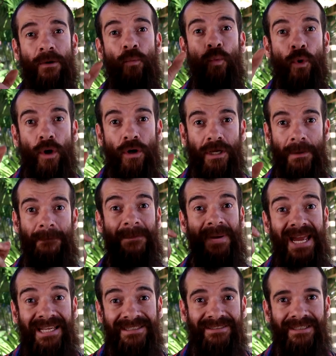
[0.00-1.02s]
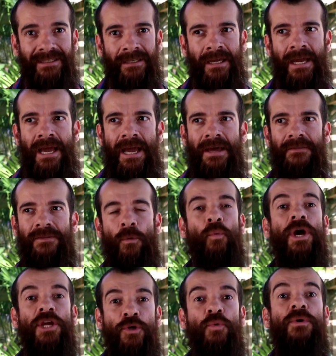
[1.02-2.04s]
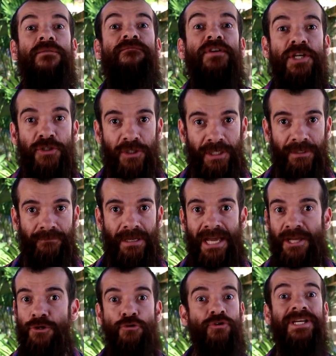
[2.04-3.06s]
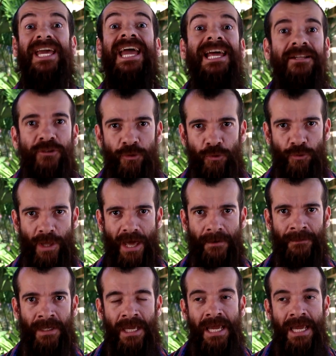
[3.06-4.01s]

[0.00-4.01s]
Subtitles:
a work, a painting, the way you envision it, and you can do that.